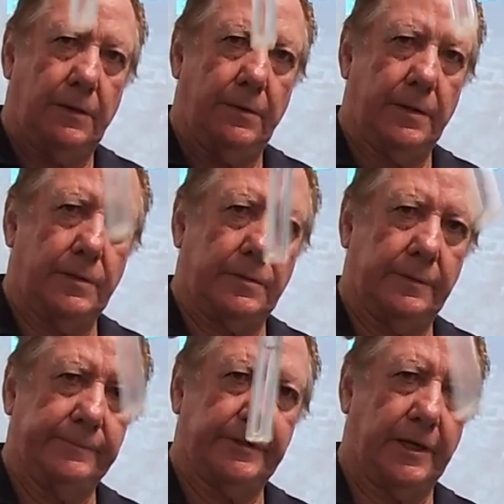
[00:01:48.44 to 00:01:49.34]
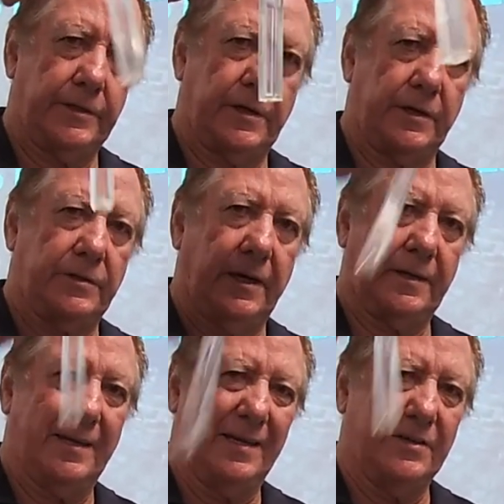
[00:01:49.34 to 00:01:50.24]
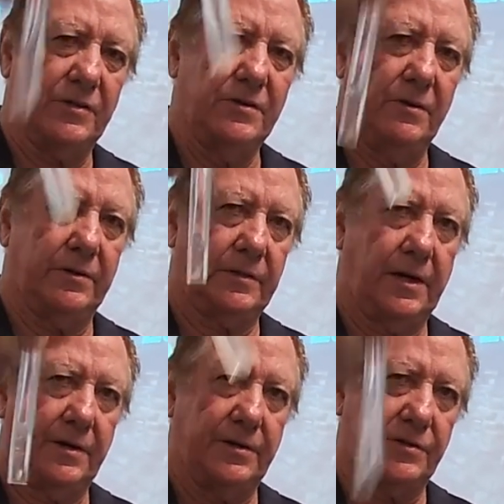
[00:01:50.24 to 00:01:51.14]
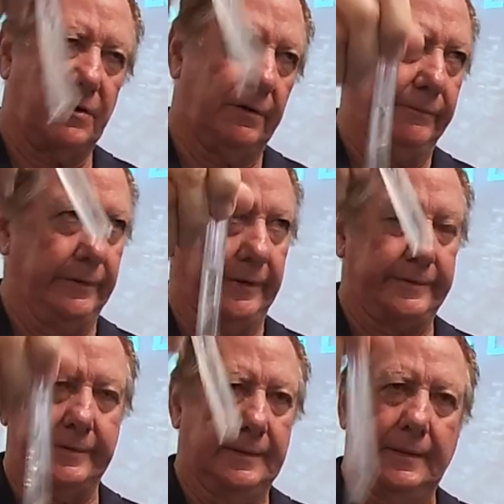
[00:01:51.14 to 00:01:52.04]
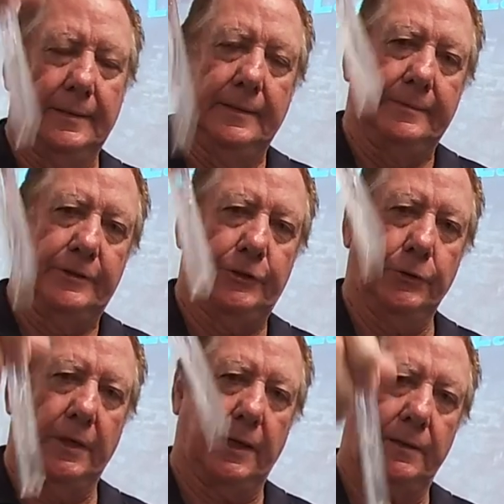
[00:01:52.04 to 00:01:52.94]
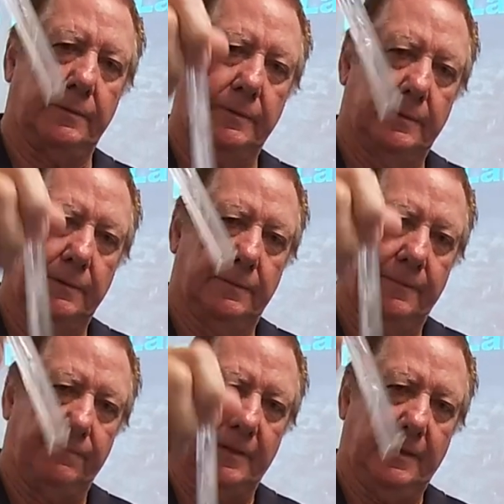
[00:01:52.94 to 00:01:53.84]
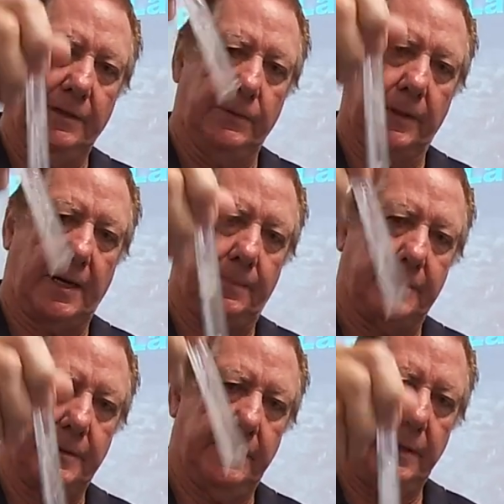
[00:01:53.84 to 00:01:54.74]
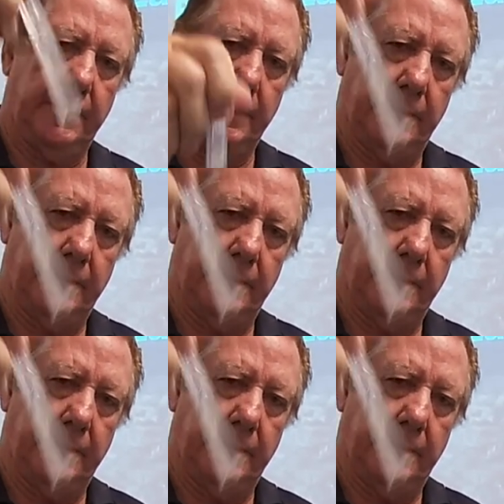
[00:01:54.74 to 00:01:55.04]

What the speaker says: it is, shake, shake, shake. It is not going to dissolve like sugar into a cup of tea,